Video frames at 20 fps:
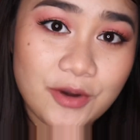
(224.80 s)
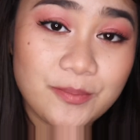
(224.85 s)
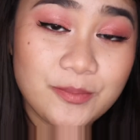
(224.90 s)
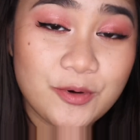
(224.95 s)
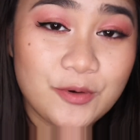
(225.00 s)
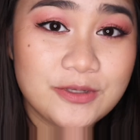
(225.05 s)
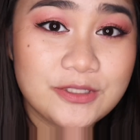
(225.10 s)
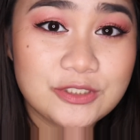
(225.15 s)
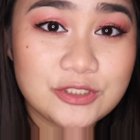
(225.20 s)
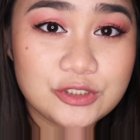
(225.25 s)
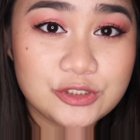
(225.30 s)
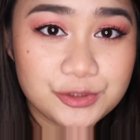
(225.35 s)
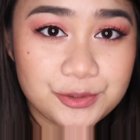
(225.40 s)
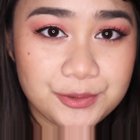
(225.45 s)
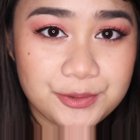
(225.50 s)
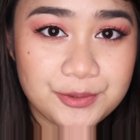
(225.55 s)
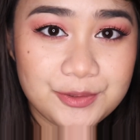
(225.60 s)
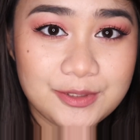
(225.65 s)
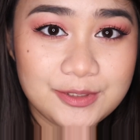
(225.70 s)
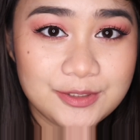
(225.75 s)
I'm going to show
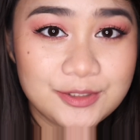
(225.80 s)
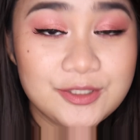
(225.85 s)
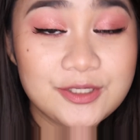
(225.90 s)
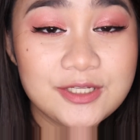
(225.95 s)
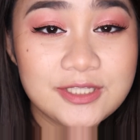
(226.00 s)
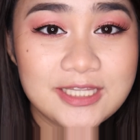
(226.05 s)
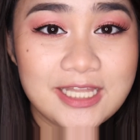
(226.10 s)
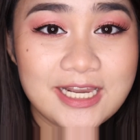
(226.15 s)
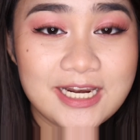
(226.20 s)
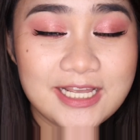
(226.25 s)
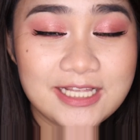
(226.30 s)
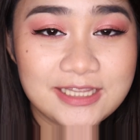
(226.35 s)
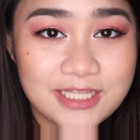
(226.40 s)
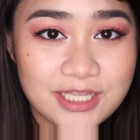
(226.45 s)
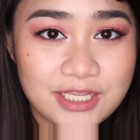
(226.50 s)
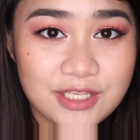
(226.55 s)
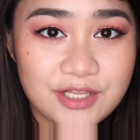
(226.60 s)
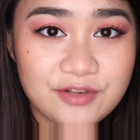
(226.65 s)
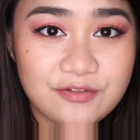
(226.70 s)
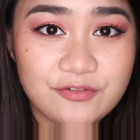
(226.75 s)
you a look that I
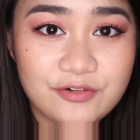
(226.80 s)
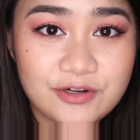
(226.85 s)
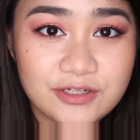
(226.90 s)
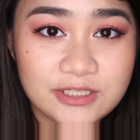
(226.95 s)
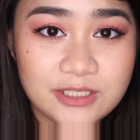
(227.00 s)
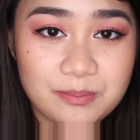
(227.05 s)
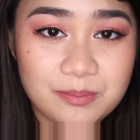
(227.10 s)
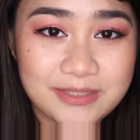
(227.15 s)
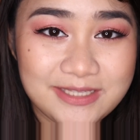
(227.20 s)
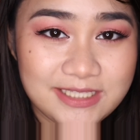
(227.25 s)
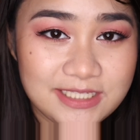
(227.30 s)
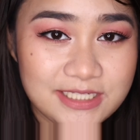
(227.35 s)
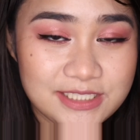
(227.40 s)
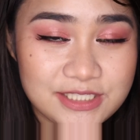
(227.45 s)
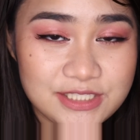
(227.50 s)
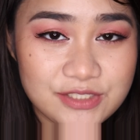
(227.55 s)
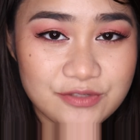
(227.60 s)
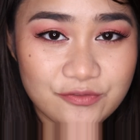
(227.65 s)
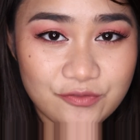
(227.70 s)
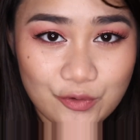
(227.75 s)
did for the
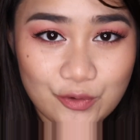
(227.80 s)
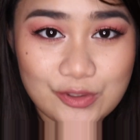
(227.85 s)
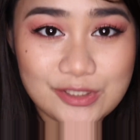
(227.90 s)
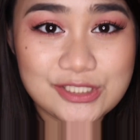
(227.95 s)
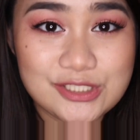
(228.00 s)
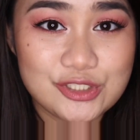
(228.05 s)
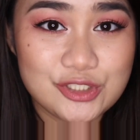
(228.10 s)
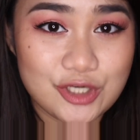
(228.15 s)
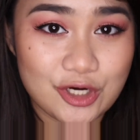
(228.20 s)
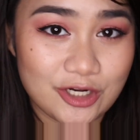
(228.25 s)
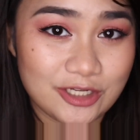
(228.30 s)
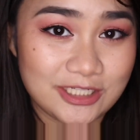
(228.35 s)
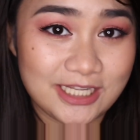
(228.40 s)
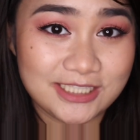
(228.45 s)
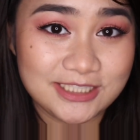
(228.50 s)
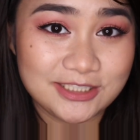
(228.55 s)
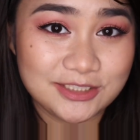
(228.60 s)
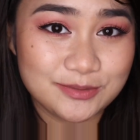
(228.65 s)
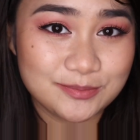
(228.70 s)
Petits Fours Chocolate.